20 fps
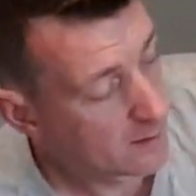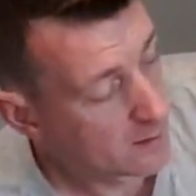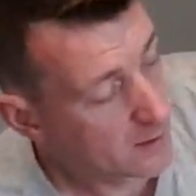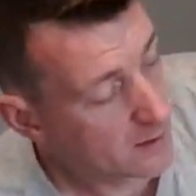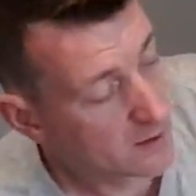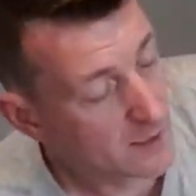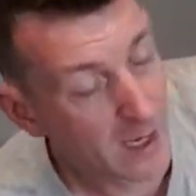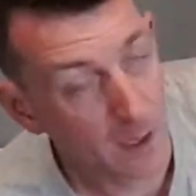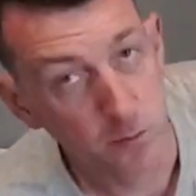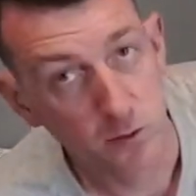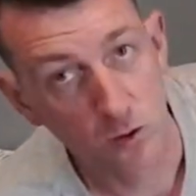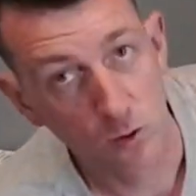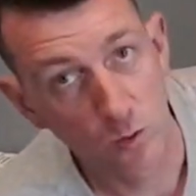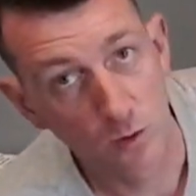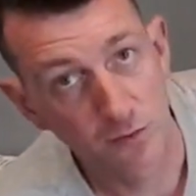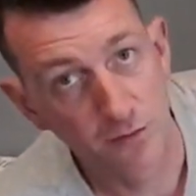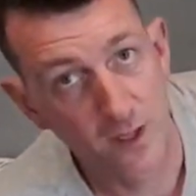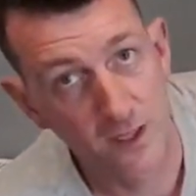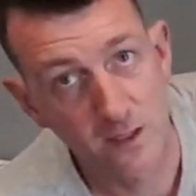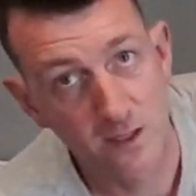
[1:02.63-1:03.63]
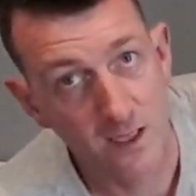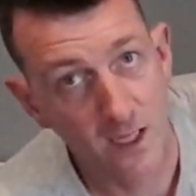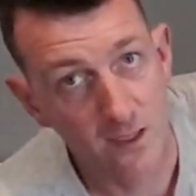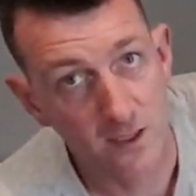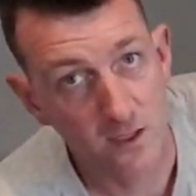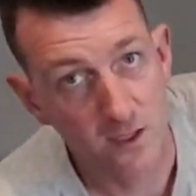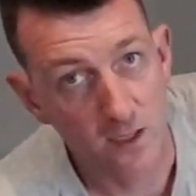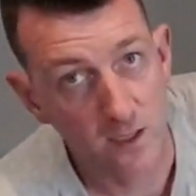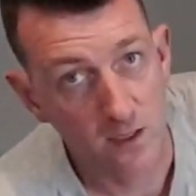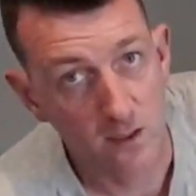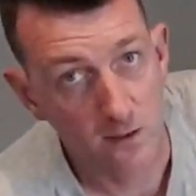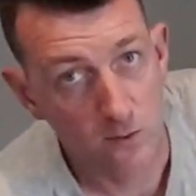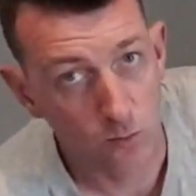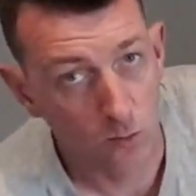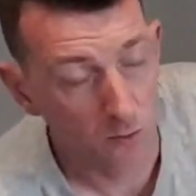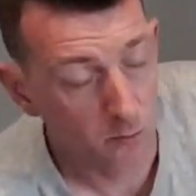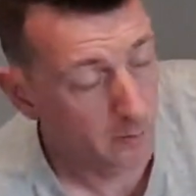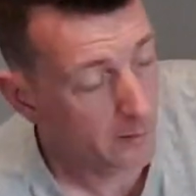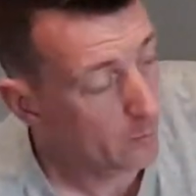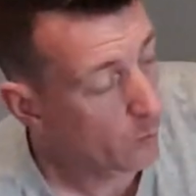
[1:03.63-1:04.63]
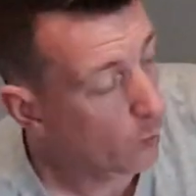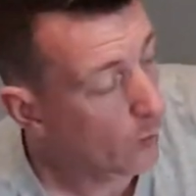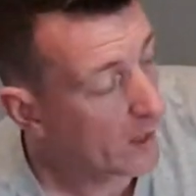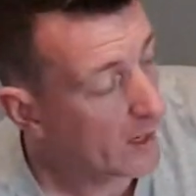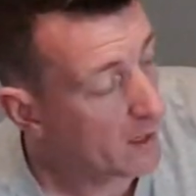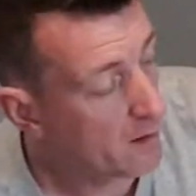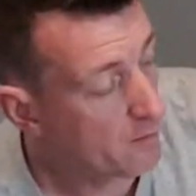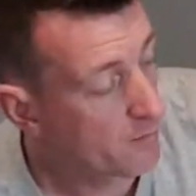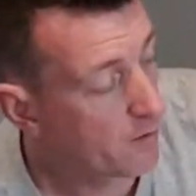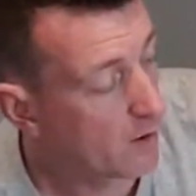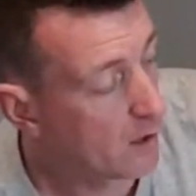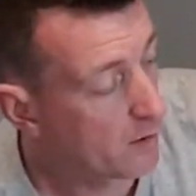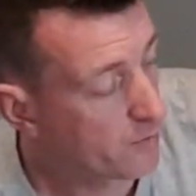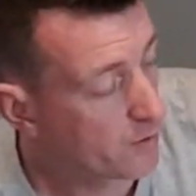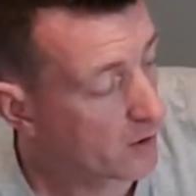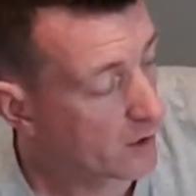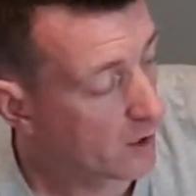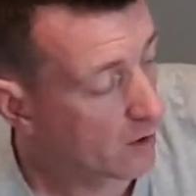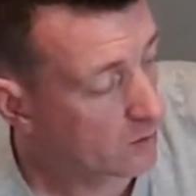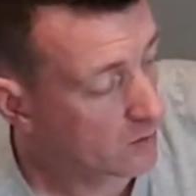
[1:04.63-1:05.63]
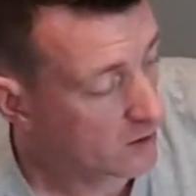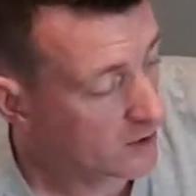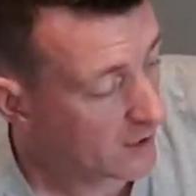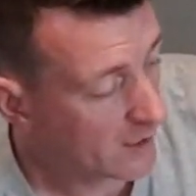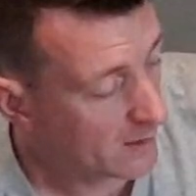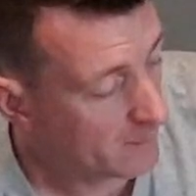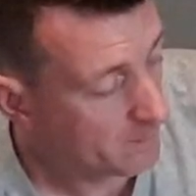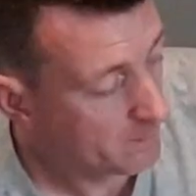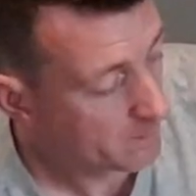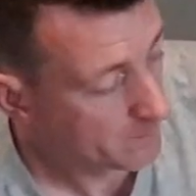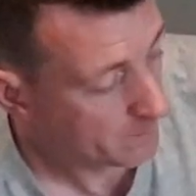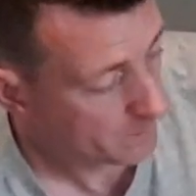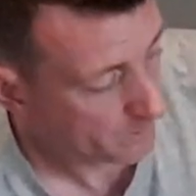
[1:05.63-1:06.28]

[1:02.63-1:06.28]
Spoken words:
this is absolutely fantastic. It's what we've been waiting for a long time.